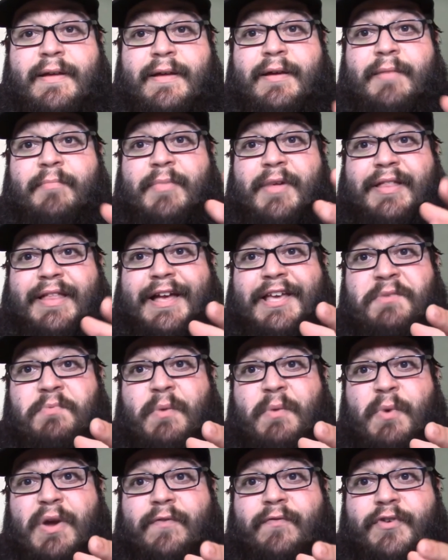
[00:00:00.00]
But that's
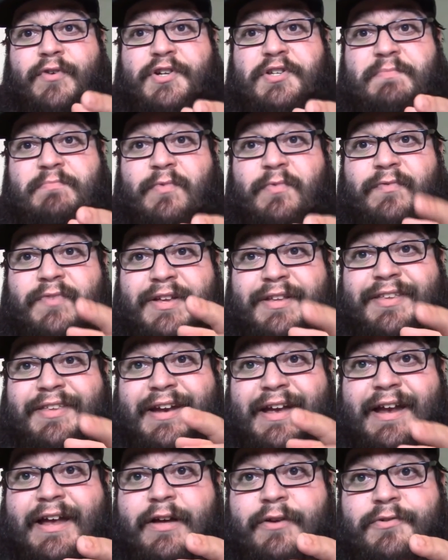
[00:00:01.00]
when we first moved into
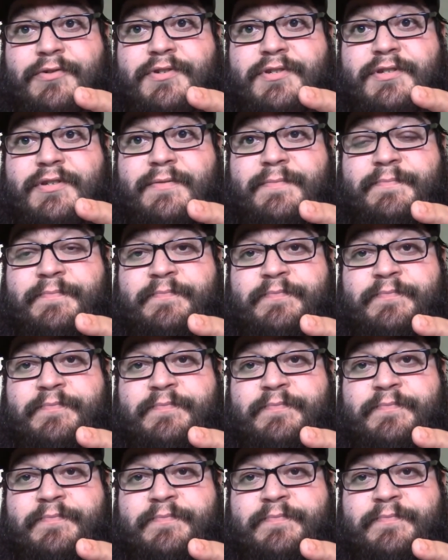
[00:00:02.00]
that house.